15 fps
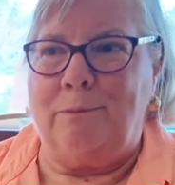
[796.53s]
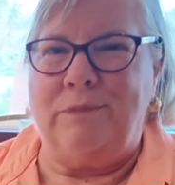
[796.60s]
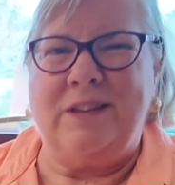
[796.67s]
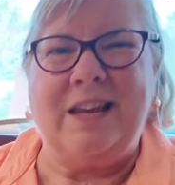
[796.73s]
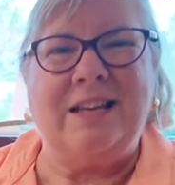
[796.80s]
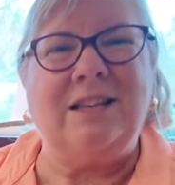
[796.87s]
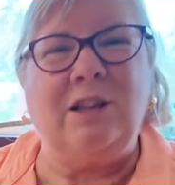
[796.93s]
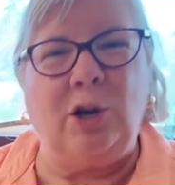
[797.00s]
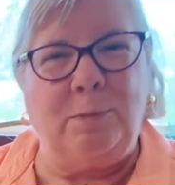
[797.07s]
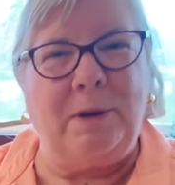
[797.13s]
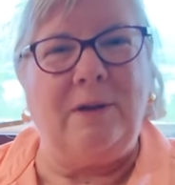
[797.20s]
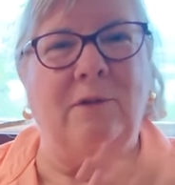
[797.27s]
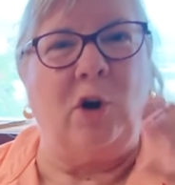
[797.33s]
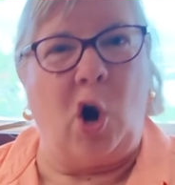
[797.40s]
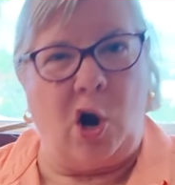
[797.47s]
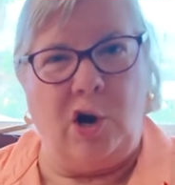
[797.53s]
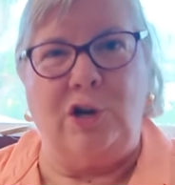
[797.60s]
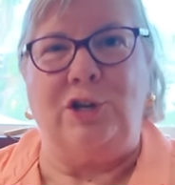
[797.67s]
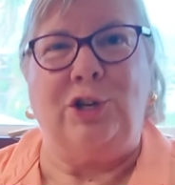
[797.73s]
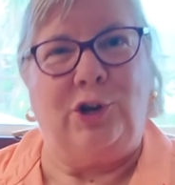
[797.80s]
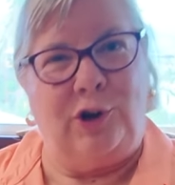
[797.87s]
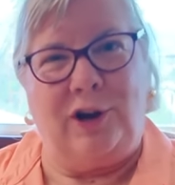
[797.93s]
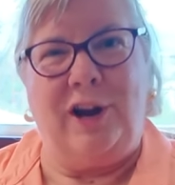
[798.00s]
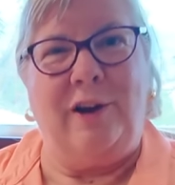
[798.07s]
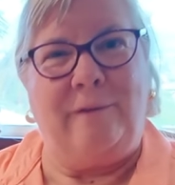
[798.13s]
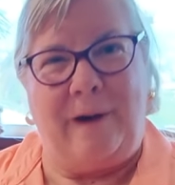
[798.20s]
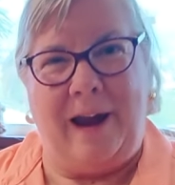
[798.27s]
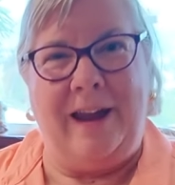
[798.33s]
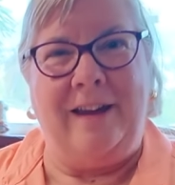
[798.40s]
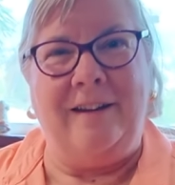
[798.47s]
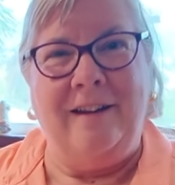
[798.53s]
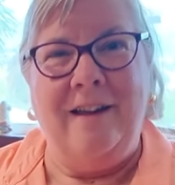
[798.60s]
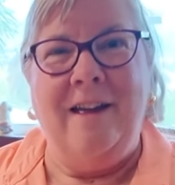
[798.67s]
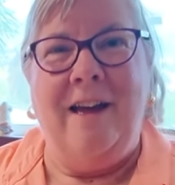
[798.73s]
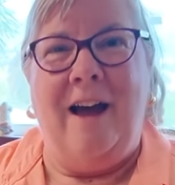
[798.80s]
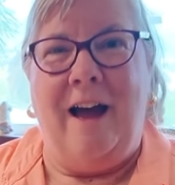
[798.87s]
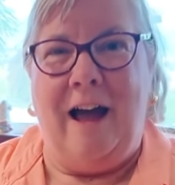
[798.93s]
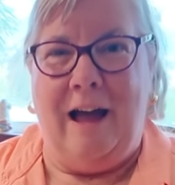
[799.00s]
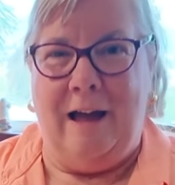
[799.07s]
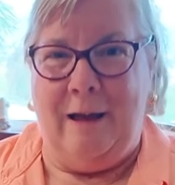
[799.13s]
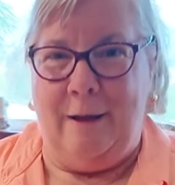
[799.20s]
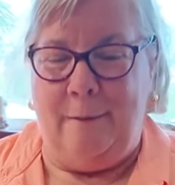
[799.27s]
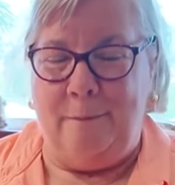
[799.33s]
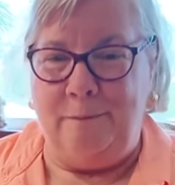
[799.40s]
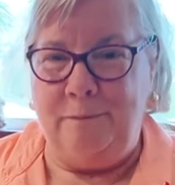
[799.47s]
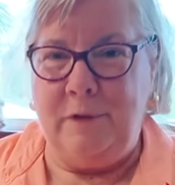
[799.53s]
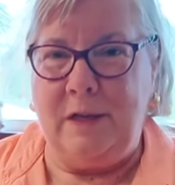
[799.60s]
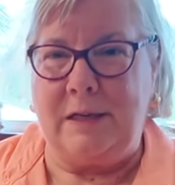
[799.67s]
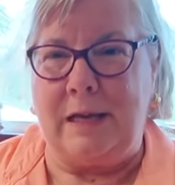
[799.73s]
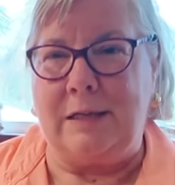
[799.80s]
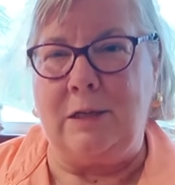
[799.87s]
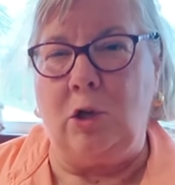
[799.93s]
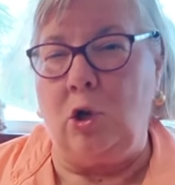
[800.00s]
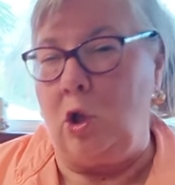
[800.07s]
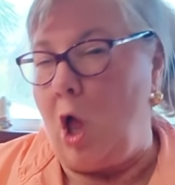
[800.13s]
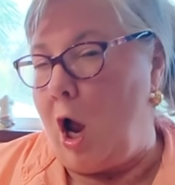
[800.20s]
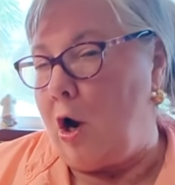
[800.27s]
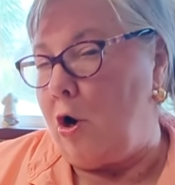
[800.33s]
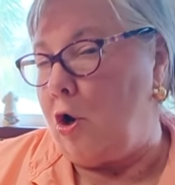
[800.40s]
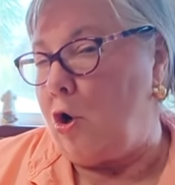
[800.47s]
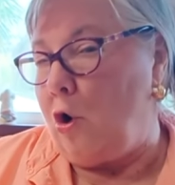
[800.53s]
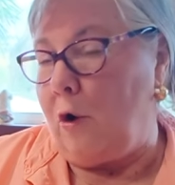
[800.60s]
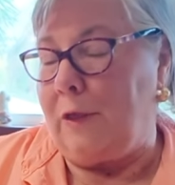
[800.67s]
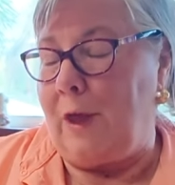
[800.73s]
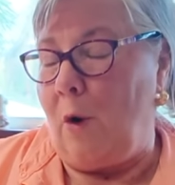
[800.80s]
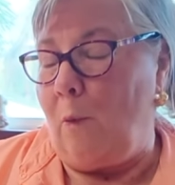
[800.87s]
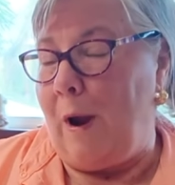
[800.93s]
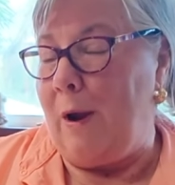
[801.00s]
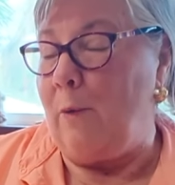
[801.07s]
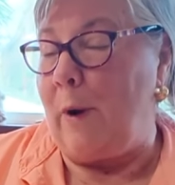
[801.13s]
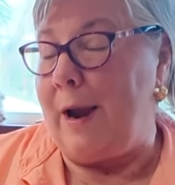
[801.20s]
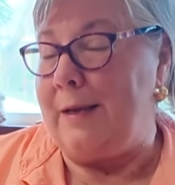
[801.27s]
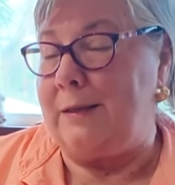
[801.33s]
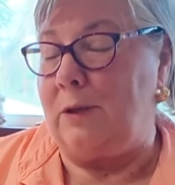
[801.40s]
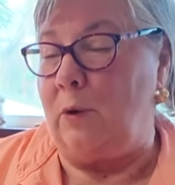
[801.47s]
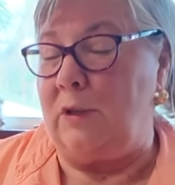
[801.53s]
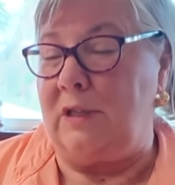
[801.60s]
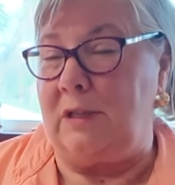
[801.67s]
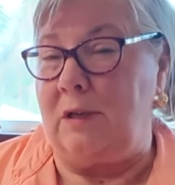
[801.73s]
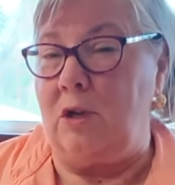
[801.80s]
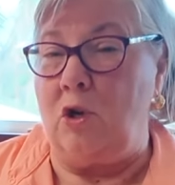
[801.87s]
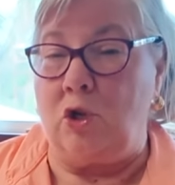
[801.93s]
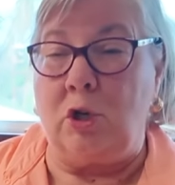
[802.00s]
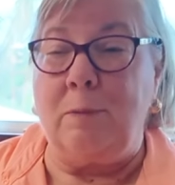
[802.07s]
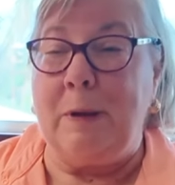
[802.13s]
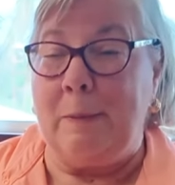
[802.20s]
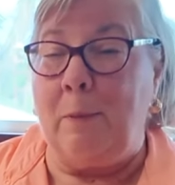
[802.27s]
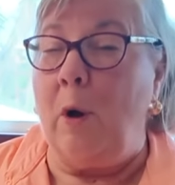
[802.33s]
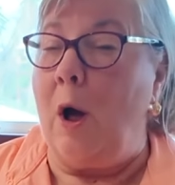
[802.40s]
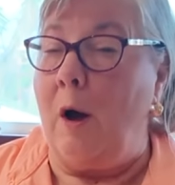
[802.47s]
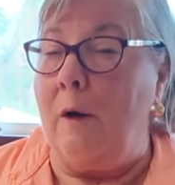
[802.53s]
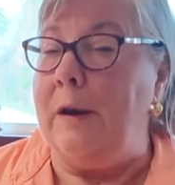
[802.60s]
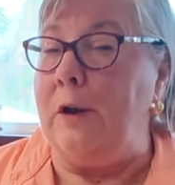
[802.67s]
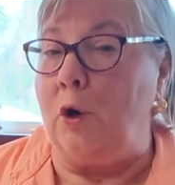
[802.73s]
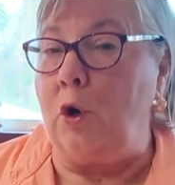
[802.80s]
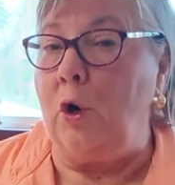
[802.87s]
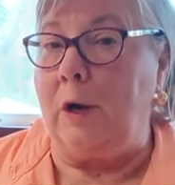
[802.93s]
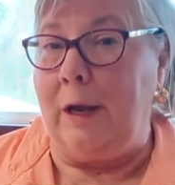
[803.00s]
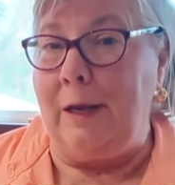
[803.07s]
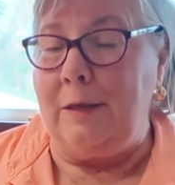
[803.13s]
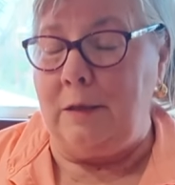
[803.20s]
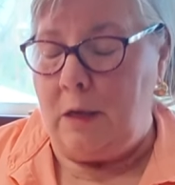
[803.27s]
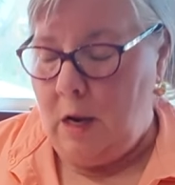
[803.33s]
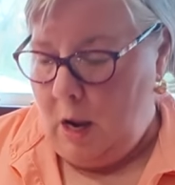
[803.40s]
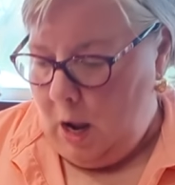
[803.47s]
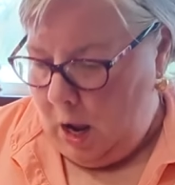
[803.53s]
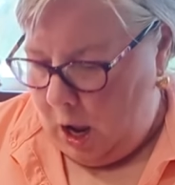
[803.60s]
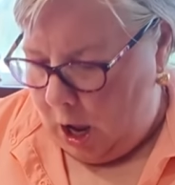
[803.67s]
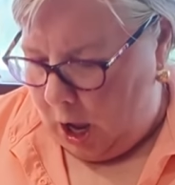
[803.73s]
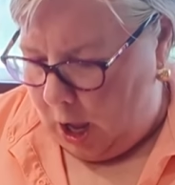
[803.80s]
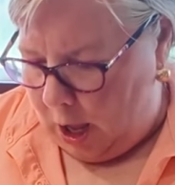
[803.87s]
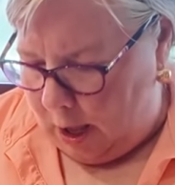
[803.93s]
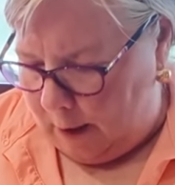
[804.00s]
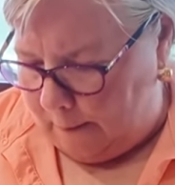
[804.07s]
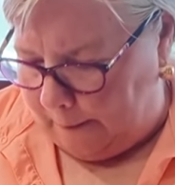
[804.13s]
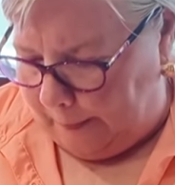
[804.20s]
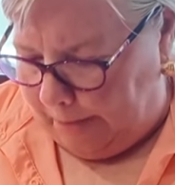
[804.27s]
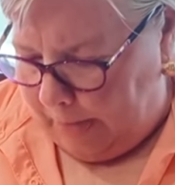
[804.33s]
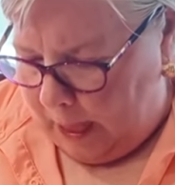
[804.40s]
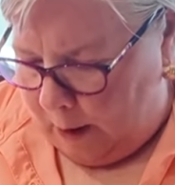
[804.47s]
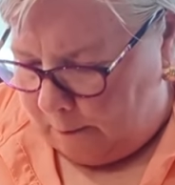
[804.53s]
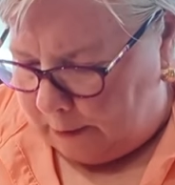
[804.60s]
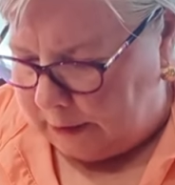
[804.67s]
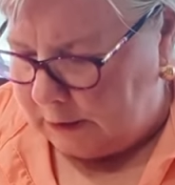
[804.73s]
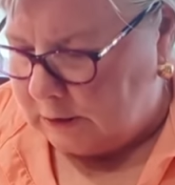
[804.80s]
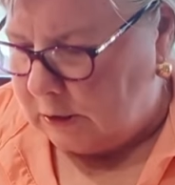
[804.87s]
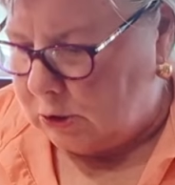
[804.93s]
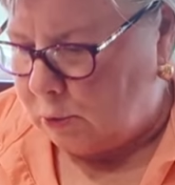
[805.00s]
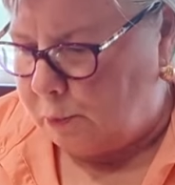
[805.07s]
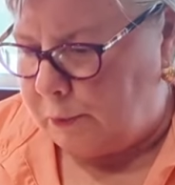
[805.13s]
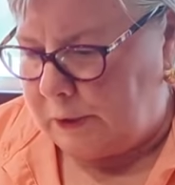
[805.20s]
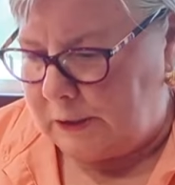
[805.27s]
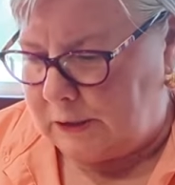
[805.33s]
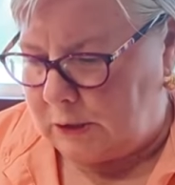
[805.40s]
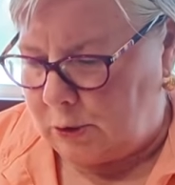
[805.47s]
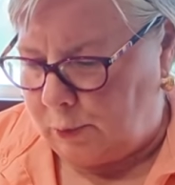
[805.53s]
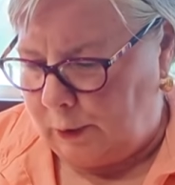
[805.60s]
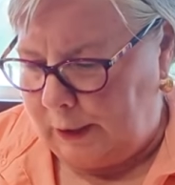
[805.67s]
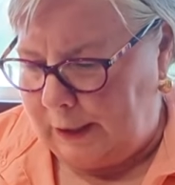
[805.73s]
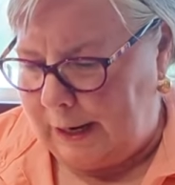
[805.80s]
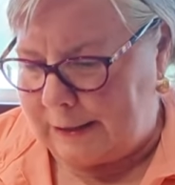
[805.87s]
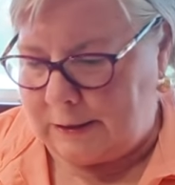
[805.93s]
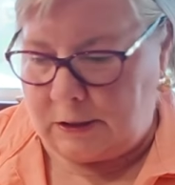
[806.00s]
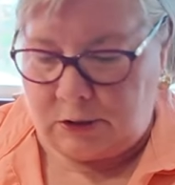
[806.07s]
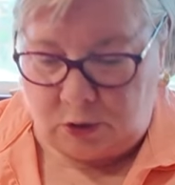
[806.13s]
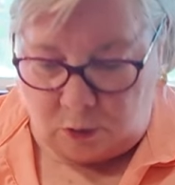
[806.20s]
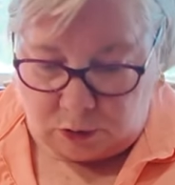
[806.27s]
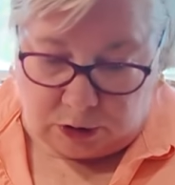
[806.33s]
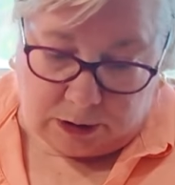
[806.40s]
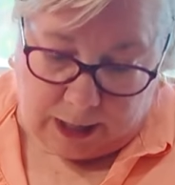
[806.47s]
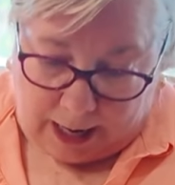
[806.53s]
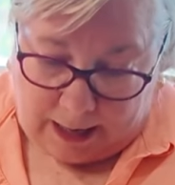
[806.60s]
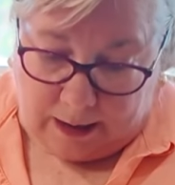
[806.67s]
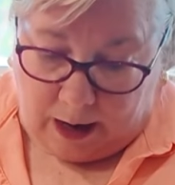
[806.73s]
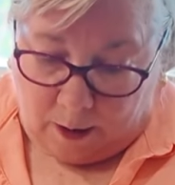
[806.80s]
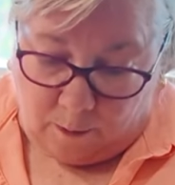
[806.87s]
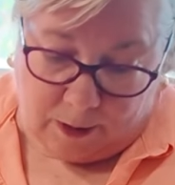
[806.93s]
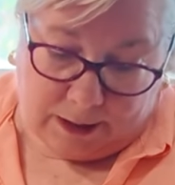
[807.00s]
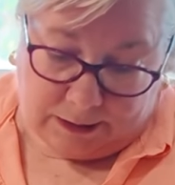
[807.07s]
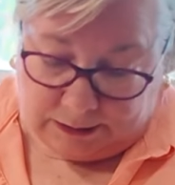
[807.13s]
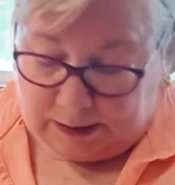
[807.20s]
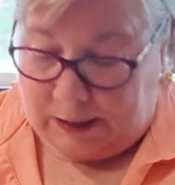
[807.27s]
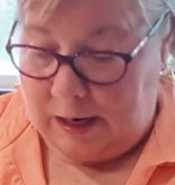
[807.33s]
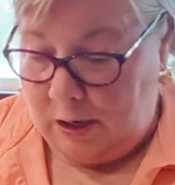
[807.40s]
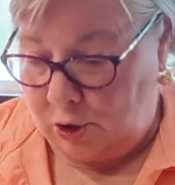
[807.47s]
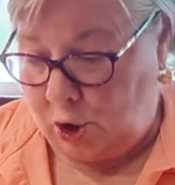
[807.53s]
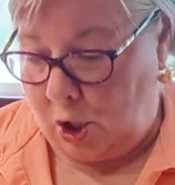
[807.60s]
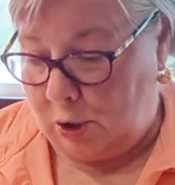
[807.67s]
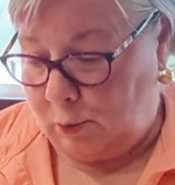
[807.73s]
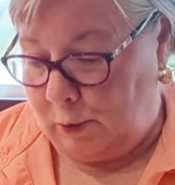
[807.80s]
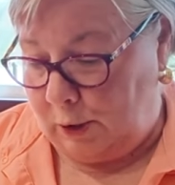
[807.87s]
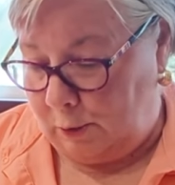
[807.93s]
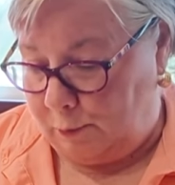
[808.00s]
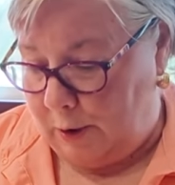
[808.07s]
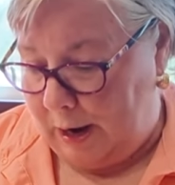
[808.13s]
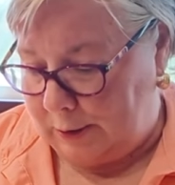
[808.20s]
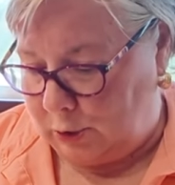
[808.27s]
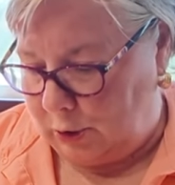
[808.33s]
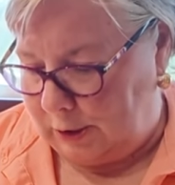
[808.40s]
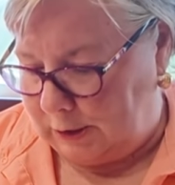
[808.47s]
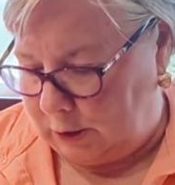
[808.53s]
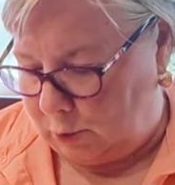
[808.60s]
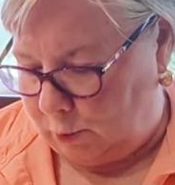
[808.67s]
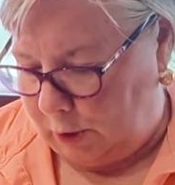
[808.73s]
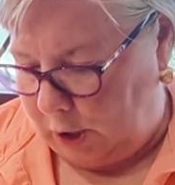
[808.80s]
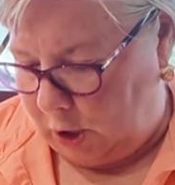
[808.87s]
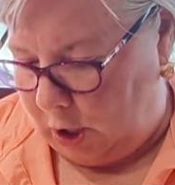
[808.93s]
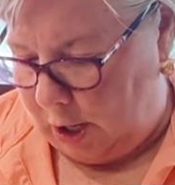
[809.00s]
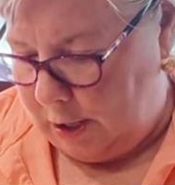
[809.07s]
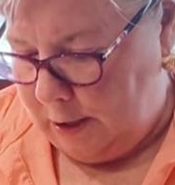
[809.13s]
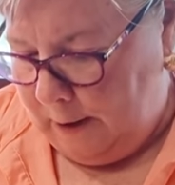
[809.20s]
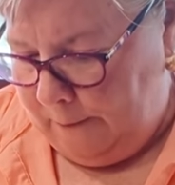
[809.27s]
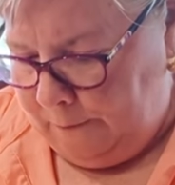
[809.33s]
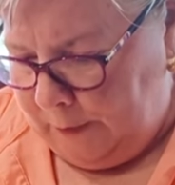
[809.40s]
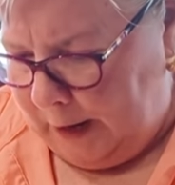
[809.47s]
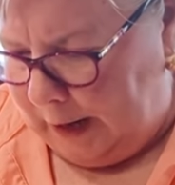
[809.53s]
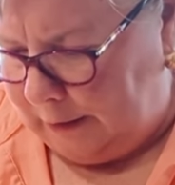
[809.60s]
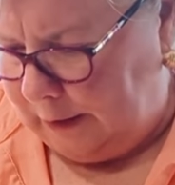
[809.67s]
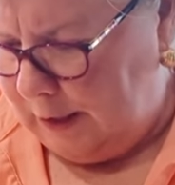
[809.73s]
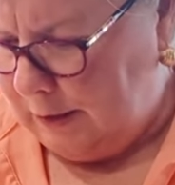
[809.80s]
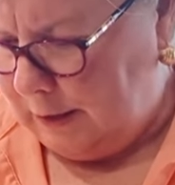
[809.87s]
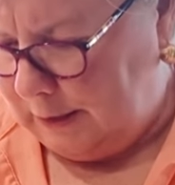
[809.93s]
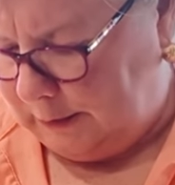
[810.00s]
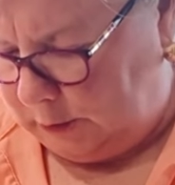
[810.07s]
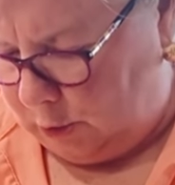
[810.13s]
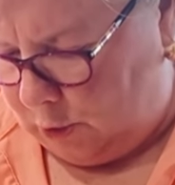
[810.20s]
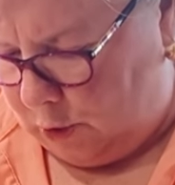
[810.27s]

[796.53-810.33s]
it takes a little bit of an art to cook it right. It takes a little longer to cook than white rice, so it's usually people undercook it. But this is really nice. And so tonight I wanted sticky and Charles wanted brown, so this is really good. I think they still